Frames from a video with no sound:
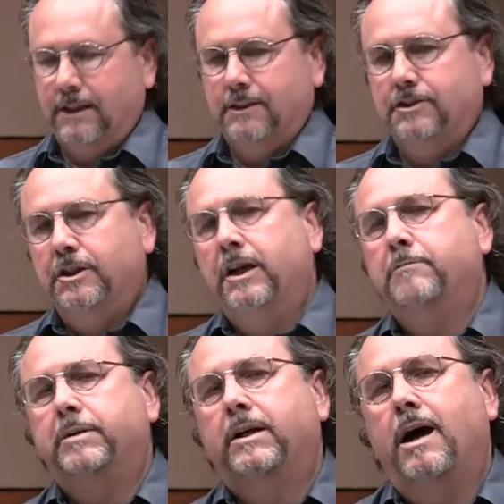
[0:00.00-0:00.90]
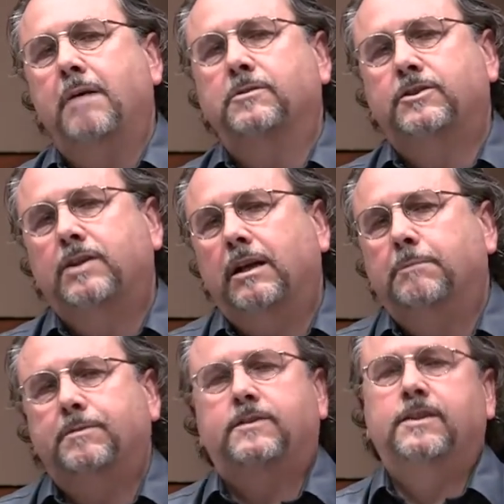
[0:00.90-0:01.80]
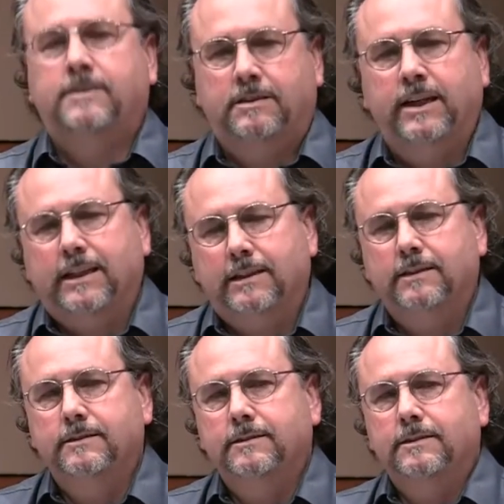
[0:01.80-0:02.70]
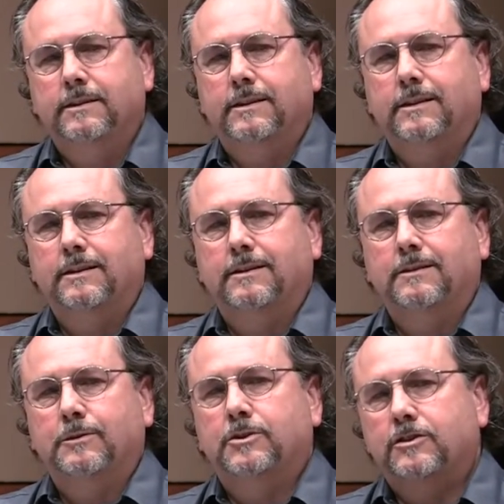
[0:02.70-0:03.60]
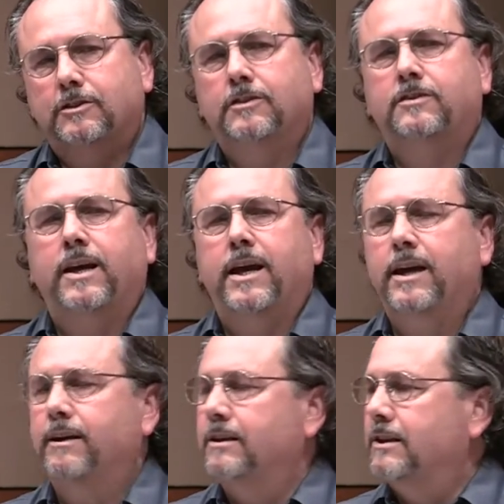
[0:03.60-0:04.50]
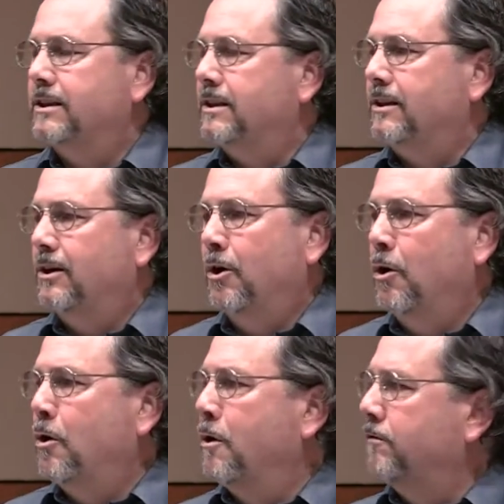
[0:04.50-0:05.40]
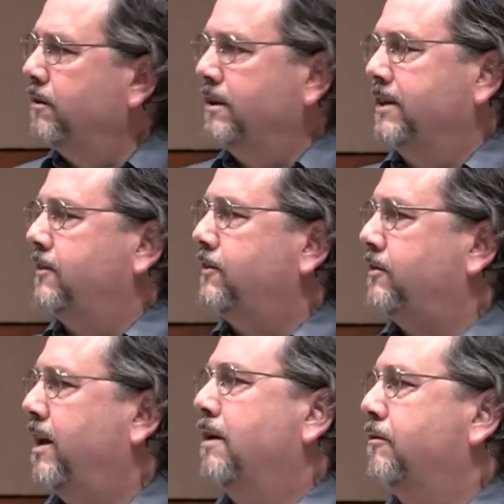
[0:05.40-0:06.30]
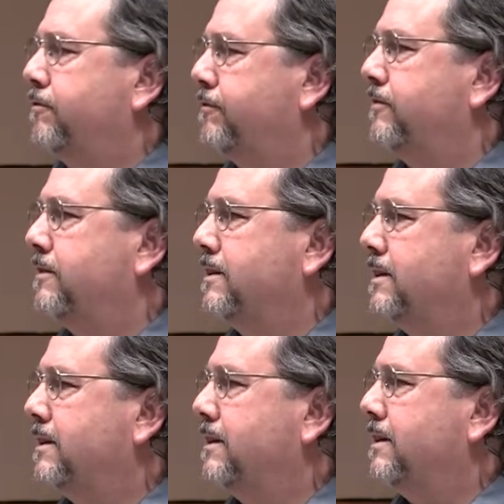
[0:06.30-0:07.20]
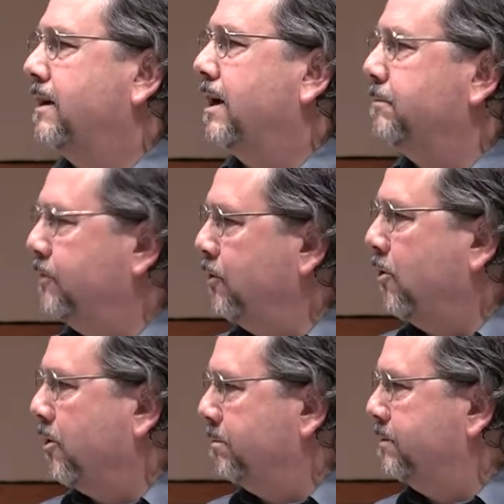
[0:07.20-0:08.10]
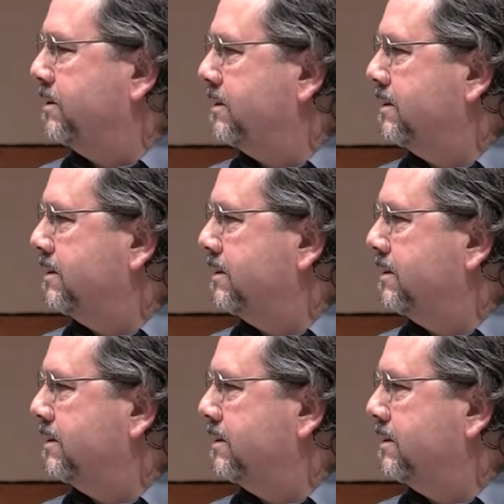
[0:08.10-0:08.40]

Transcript: She had become solipsistic, which is to say, overly self absorbed.